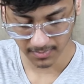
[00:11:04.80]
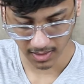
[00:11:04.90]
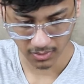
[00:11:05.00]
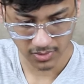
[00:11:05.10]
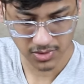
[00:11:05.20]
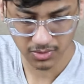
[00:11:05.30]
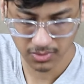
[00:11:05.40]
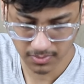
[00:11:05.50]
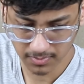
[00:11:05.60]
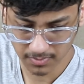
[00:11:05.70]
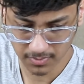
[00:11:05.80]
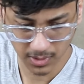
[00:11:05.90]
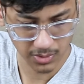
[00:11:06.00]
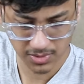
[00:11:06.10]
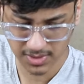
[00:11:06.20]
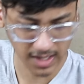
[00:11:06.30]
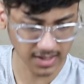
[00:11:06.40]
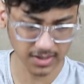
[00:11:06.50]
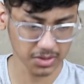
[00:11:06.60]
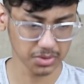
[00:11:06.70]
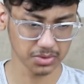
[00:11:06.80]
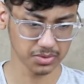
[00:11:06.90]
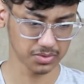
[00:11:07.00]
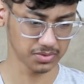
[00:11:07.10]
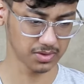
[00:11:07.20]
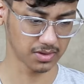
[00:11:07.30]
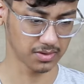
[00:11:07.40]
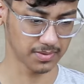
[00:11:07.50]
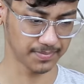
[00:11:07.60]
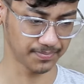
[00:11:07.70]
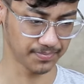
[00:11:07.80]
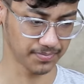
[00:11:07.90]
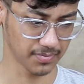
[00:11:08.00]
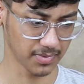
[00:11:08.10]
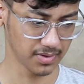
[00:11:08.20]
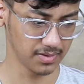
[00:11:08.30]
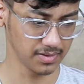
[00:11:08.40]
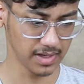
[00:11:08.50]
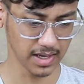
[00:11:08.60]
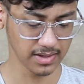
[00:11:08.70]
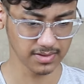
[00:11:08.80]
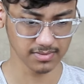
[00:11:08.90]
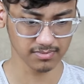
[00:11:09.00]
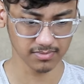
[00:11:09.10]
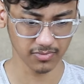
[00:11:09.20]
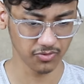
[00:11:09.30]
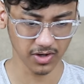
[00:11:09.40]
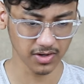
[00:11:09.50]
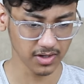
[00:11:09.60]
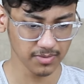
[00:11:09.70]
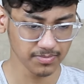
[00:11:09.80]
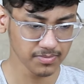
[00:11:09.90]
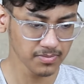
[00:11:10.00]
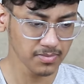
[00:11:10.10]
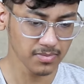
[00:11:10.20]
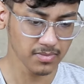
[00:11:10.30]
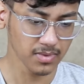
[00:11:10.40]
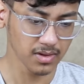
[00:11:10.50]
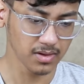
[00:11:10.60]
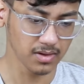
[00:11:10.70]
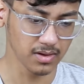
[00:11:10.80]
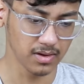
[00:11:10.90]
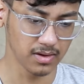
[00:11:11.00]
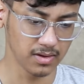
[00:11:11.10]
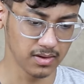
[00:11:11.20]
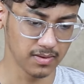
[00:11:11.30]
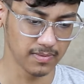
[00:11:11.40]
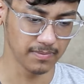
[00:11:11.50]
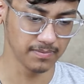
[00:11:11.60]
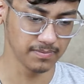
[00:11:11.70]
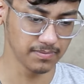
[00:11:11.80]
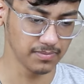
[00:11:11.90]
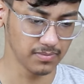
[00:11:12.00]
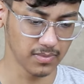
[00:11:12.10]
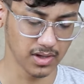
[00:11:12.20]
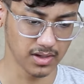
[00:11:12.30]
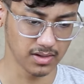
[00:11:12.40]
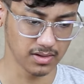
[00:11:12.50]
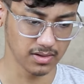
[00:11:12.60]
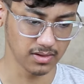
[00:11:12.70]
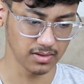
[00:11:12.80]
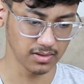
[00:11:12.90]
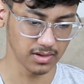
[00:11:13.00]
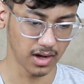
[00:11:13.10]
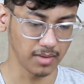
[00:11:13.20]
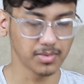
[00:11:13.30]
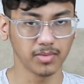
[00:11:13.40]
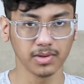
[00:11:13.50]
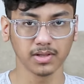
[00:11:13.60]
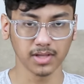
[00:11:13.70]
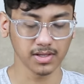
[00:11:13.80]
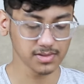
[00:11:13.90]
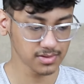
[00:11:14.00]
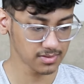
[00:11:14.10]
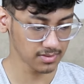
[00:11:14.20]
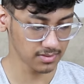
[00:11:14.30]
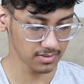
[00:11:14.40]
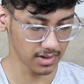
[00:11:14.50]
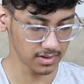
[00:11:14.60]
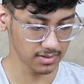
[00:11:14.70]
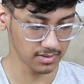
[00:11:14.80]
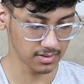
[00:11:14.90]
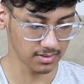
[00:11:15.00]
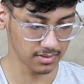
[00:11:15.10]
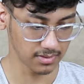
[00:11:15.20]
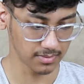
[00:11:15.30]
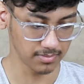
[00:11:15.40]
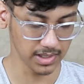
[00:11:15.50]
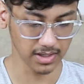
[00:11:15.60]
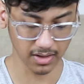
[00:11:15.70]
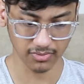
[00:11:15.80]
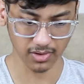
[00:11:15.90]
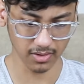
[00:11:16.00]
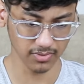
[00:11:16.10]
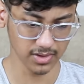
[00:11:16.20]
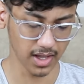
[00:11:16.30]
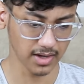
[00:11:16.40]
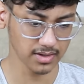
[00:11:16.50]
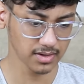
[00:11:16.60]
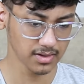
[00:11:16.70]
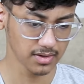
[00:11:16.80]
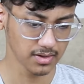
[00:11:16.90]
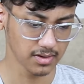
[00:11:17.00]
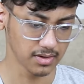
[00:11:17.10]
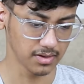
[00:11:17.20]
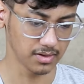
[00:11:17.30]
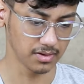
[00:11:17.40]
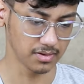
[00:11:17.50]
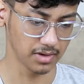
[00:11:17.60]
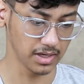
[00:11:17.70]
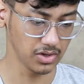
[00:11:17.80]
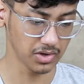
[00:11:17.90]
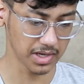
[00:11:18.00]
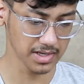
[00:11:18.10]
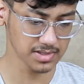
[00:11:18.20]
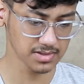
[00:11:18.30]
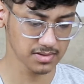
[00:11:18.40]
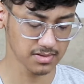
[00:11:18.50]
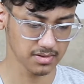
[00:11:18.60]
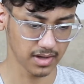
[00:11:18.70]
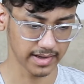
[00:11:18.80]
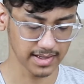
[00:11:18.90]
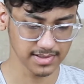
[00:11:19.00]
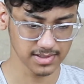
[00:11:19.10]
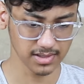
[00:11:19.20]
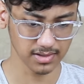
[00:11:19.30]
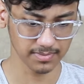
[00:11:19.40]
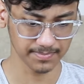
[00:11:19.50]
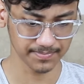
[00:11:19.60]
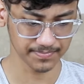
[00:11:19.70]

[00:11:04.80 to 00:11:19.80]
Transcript: and also use that to uh, gain victory uh, in upcoming things and uh, be careful with that uh, in your case i can see